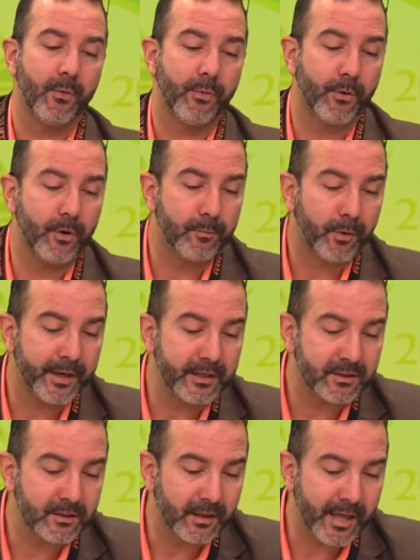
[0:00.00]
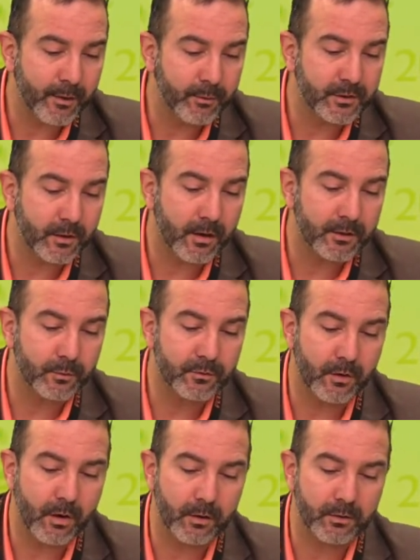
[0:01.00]
3rd place in language arts was
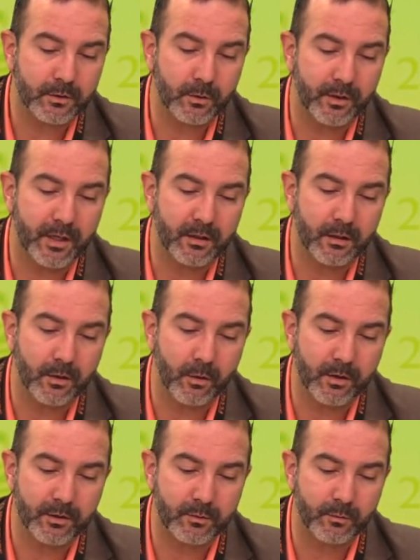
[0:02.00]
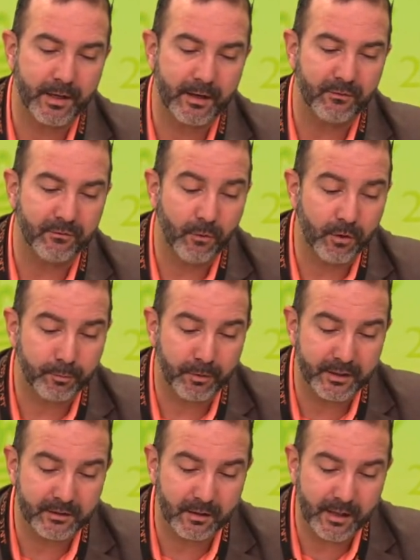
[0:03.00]
also Ethan Norris. We had a 4th
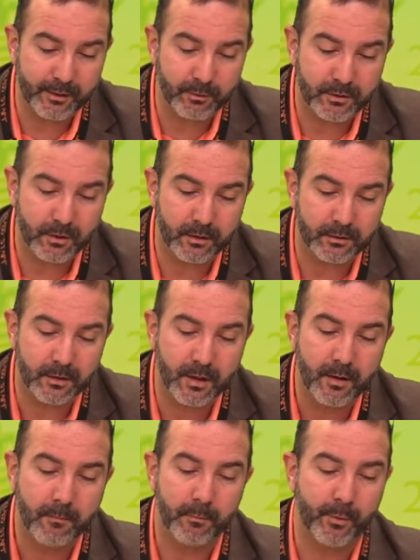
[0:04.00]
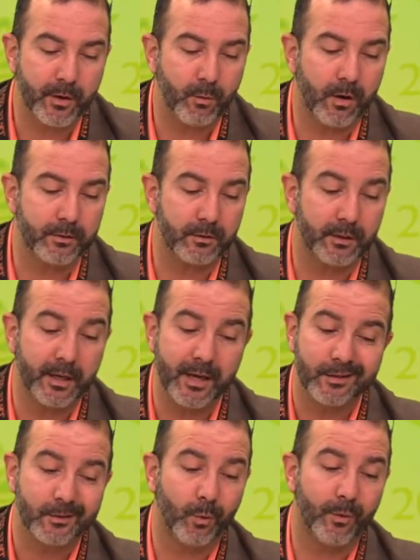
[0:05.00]
place in language arts, Maria Wanderley.
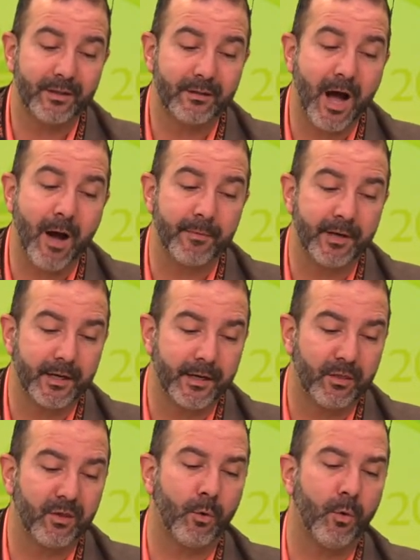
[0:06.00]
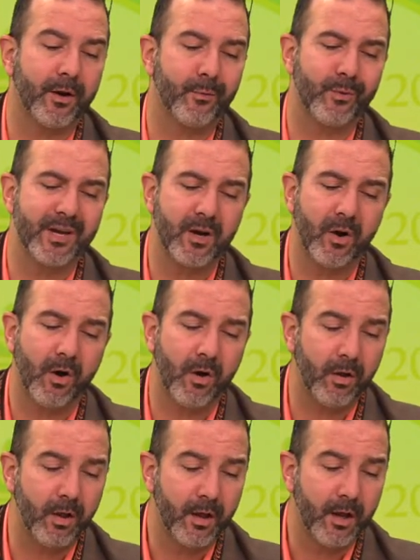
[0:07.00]
So we dominated. The quick
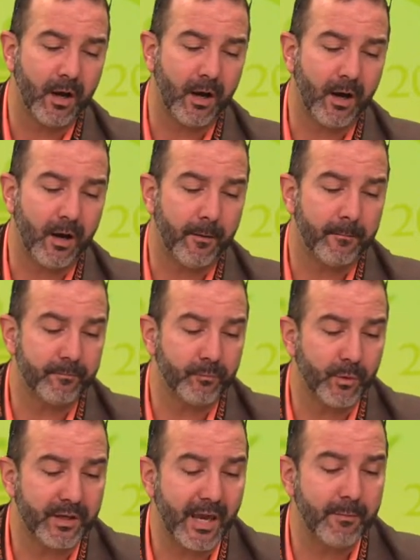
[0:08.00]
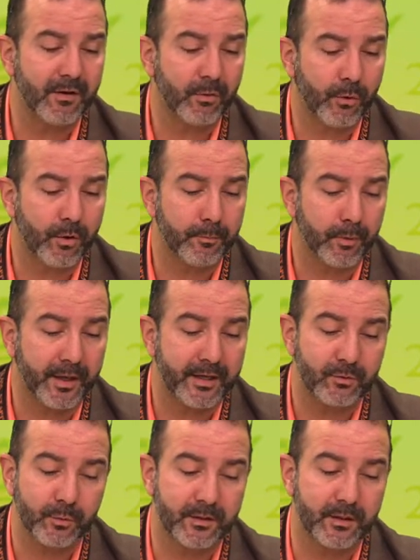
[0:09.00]
recall, we came in 3rd
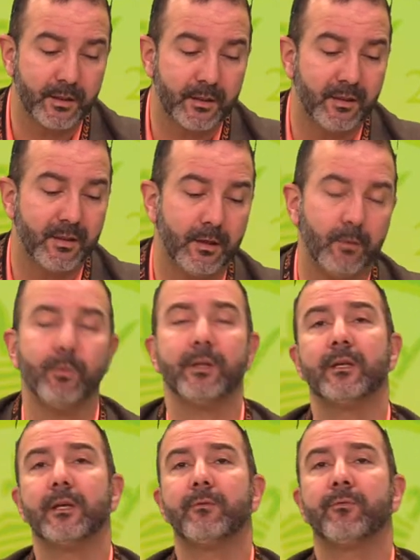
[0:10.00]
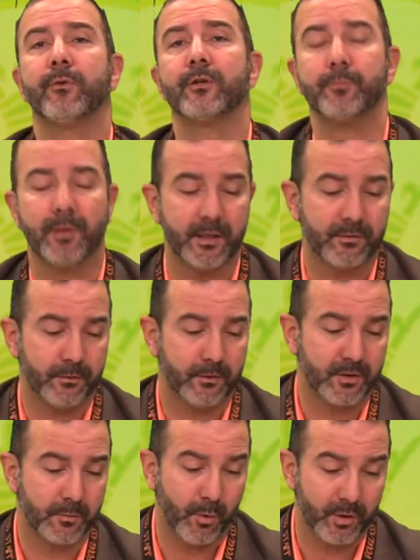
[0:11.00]
place. We did first place for the
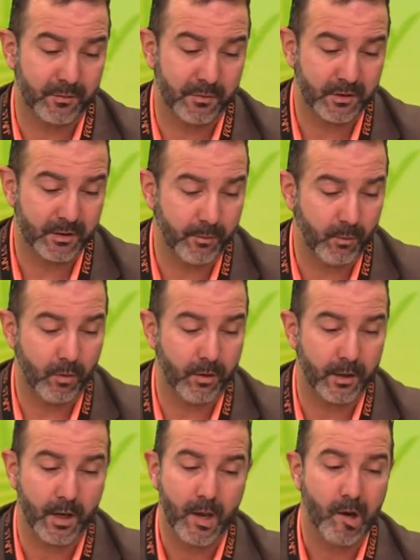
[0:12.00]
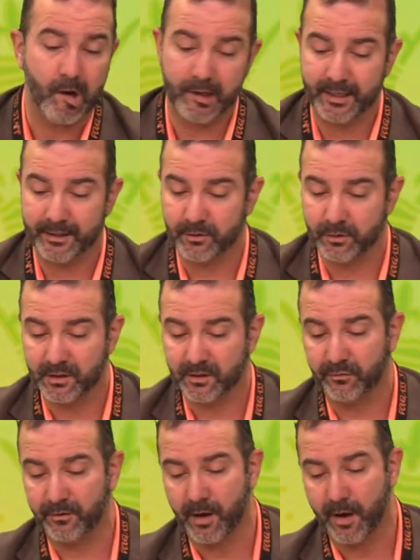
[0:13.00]
Sportsmanship Award. Our kids are just
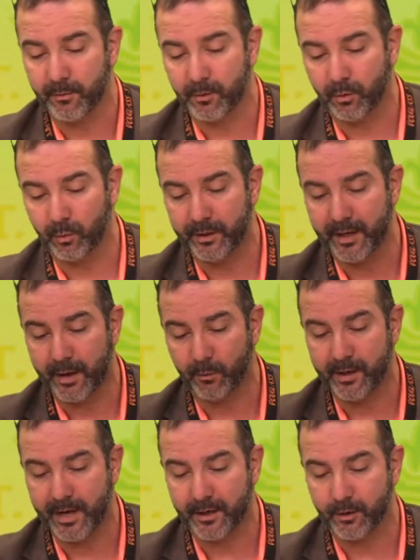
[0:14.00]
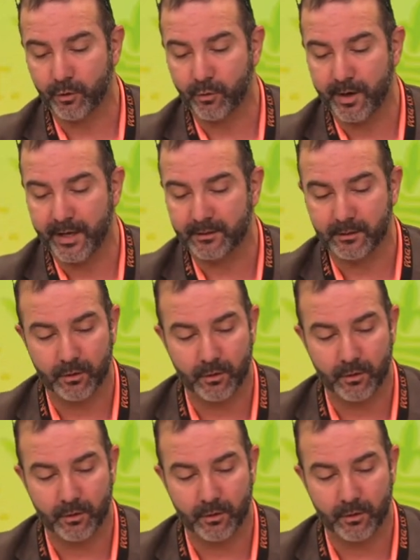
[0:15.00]
phenomenal. We had a great